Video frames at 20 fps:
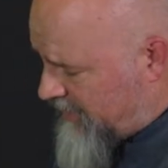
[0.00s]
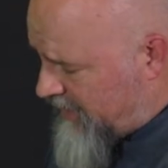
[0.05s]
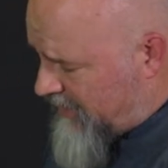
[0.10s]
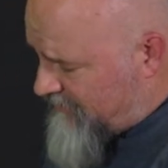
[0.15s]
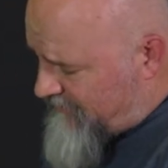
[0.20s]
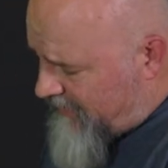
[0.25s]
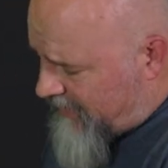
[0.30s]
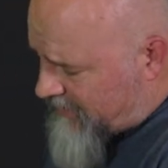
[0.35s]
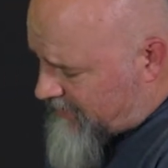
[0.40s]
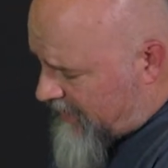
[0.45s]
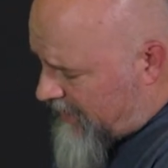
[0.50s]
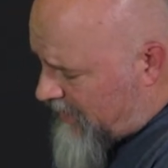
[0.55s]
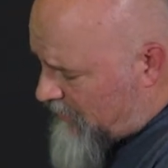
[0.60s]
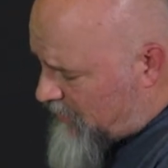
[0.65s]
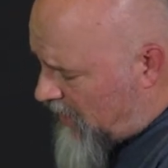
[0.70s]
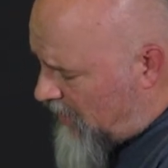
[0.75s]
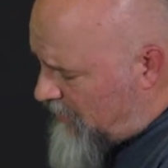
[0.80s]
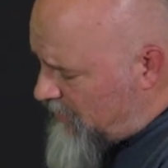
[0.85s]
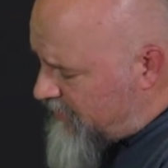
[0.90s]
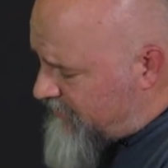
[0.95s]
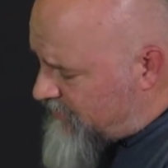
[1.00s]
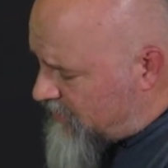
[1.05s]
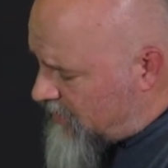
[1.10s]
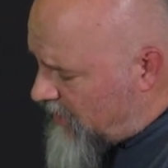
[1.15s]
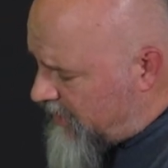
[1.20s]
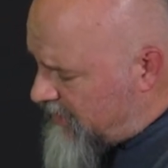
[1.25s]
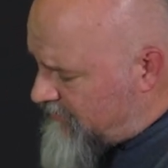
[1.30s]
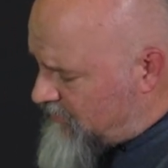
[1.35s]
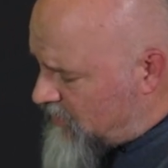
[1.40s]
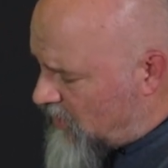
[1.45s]
In fact, I would only
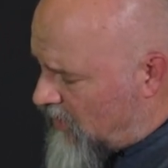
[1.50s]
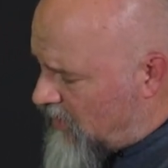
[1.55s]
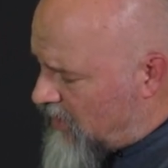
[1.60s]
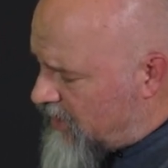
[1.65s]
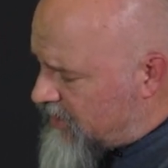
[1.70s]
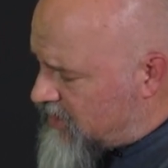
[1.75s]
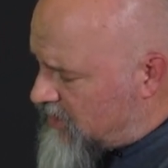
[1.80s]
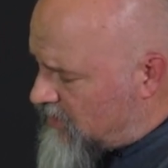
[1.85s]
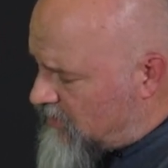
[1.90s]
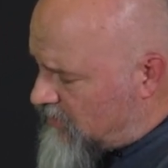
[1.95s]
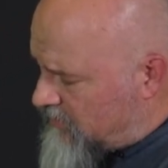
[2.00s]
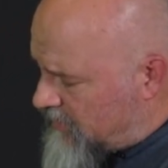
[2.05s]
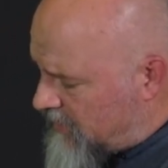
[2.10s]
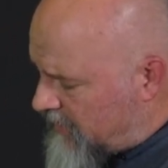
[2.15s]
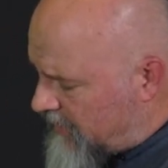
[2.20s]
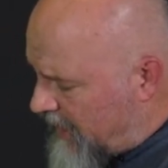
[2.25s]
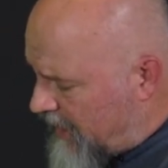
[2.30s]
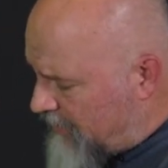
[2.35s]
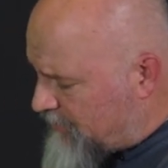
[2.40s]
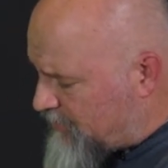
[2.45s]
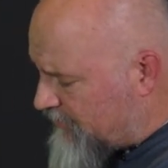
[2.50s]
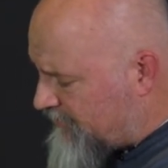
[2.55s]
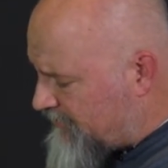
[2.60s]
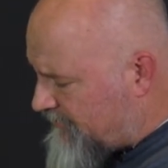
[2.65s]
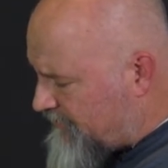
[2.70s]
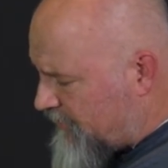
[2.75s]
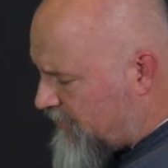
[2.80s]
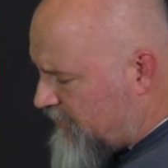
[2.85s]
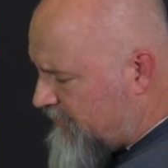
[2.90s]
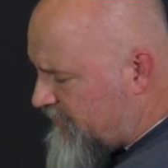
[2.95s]
even argue that I
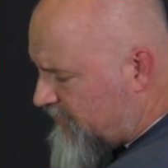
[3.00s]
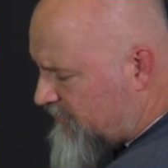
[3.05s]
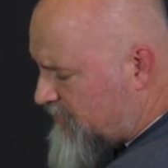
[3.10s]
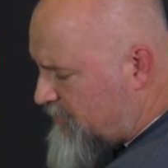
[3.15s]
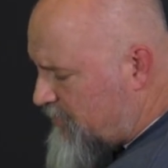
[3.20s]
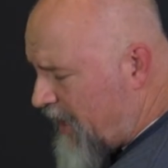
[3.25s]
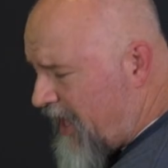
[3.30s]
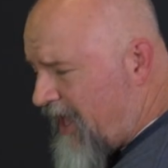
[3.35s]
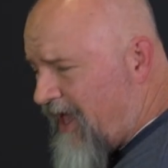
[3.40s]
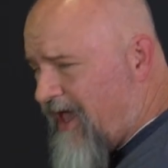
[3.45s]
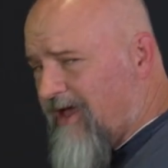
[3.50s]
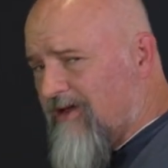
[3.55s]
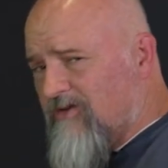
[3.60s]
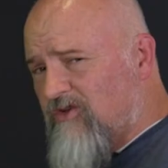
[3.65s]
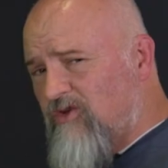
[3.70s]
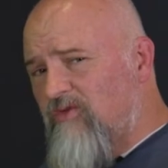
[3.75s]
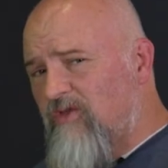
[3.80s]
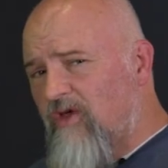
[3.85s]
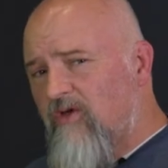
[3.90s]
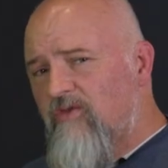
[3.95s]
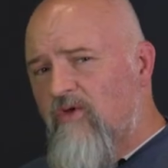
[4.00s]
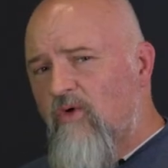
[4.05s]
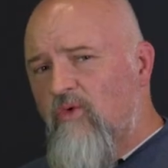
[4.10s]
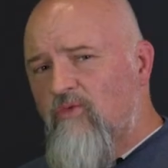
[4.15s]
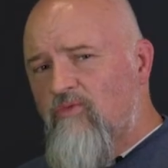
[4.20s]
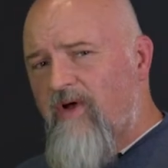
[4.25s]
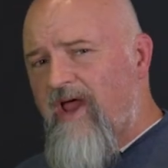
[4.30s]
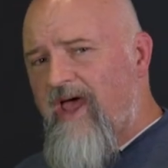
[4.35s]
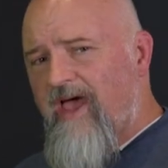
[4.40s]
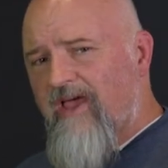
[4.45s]
prefer this bag to those
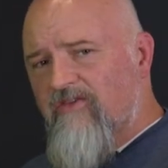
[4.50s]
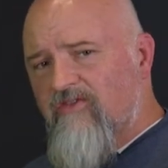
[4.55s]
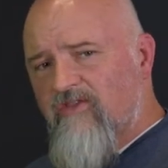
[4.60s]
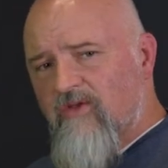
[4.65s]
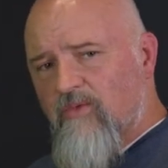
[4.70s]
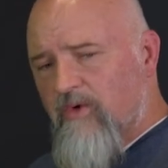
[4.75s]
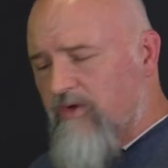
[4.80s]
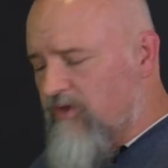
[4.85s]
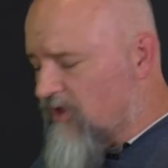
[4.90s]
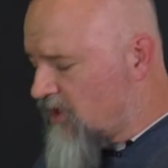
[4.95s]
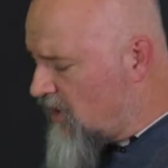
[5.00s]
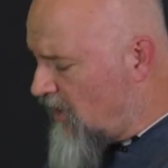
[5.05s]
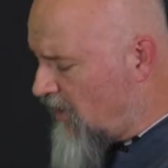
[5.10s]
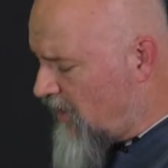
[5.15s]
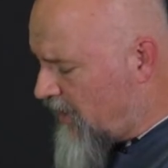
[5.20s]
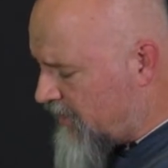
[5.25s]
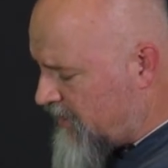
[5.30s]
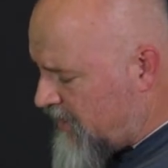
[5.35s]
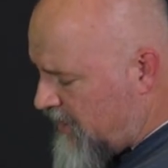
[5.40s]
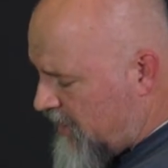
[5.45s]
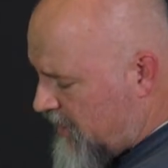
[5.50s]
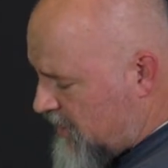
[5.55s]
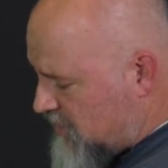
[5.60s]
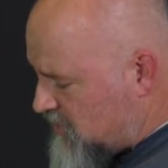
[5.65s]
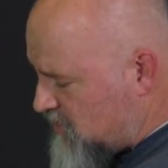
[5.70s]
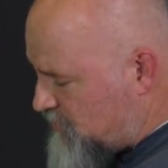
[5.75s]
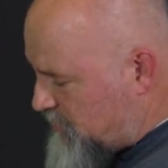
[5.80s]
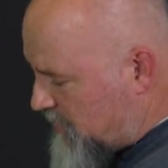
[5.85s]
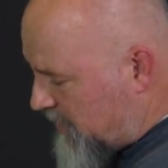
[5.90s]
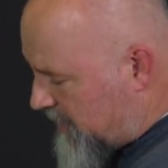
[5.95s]
old racks that were in the cart,
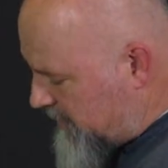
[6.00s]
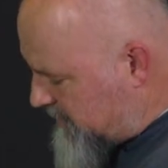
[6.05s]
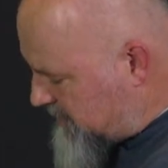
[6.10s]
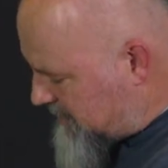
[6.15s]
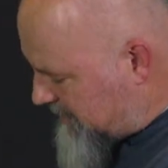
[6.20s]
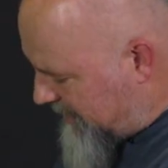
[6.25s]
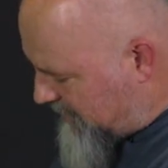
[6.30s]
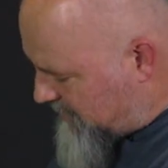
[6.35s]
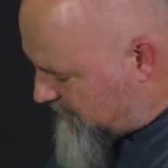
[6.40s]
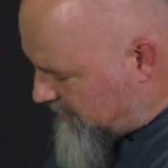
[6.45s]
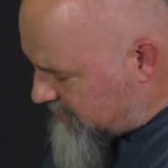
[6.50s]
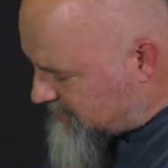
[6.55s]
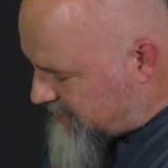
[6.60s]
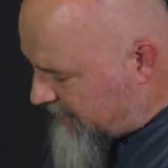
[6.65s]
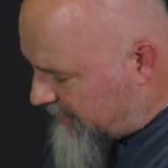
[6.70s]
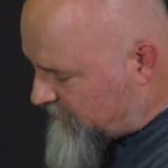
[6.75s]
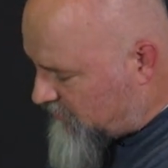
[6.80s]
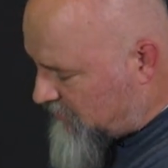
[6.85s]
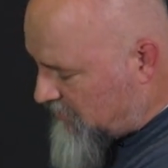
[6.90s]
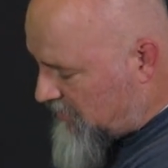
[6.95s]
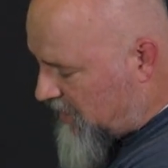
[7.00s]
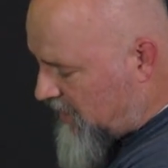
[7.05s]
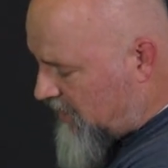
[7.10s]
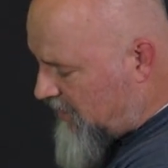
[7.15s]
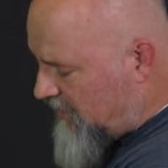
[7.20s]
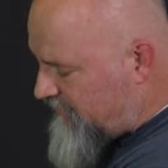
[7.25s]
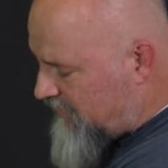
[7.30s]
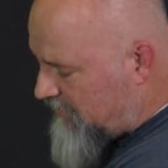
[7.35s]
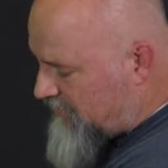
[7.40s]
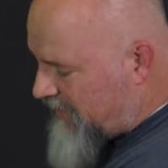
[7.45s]
just because it does have some
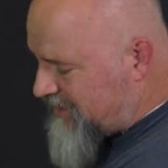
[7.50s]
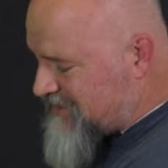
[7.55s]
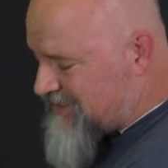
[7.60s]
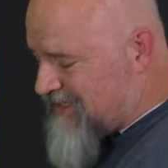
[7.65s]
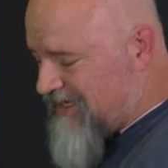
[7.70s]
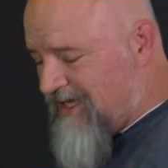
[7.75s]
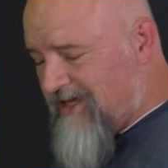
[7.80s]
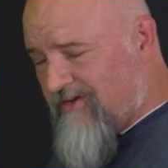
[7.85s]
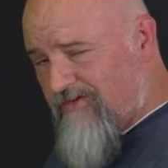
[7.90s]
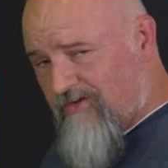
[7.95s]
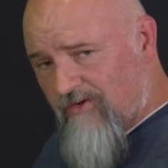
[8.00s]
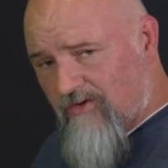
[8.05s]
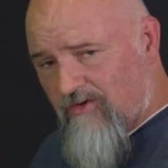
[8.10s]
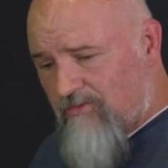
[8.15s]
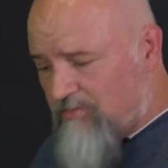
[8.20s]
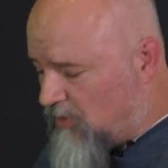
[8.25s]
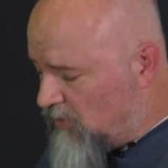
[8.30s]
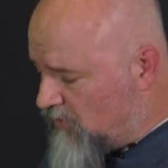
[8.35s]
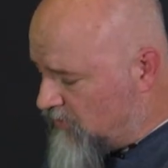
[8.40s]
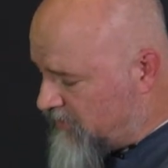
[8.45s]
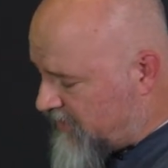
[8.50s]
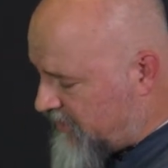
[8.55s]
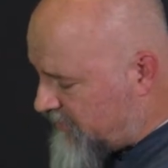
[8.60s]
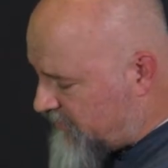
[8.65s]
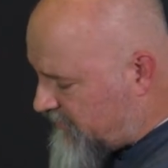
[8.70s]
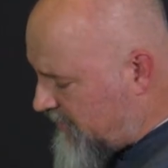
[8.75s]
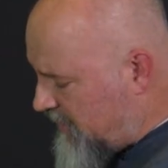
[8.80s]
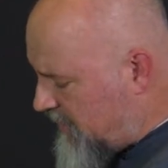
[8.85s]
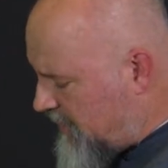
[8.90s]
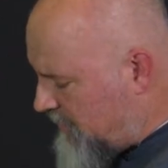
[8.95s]
give. It makes it easier to pull
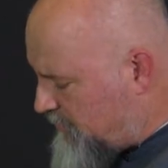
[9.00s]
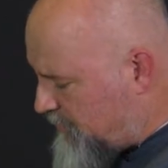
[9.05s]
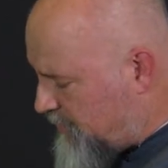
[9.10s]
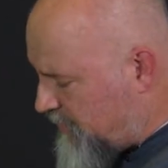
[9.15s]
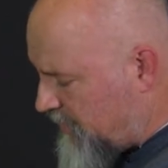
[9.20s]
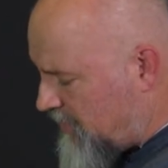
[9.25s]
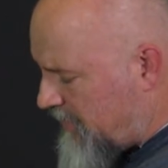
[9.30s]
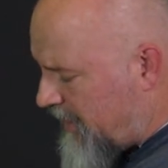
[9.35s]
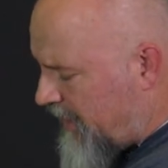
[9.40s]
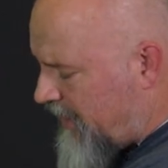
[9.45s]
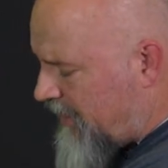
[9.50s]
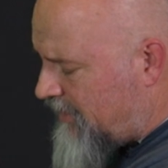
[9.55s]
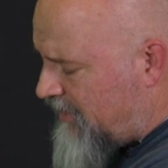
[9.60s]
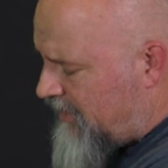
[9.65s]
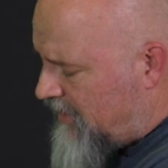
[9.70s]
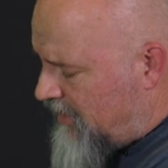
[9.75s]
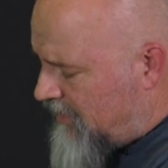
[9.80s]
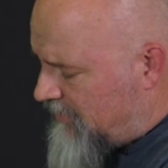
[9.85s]
discs in and put them out.